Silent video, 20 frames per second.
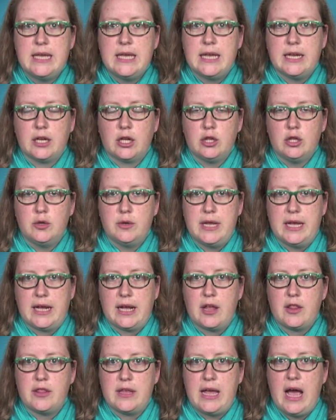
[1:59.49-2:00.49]

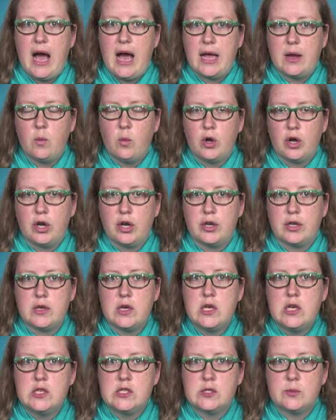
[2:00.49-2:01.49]
including the I word,
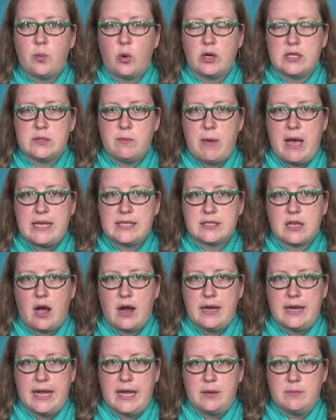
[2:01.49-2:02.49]
sports
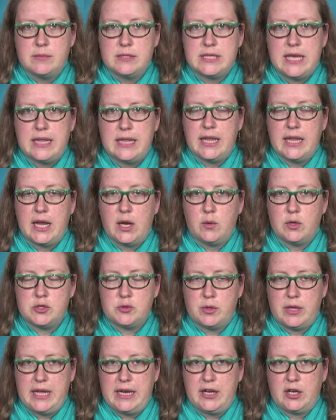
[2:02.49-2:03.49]
mascot names,
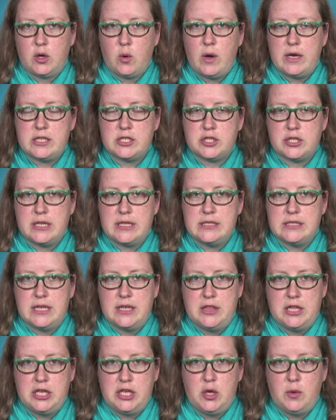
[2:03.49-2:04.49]
language-related questions
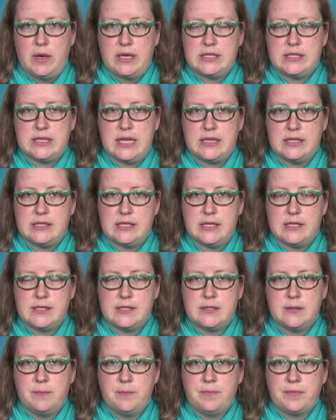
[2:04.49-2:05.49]
in the U.S.
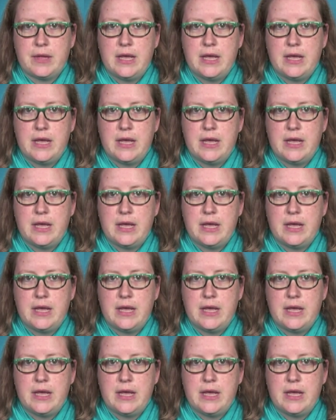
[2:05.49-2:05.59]
Census.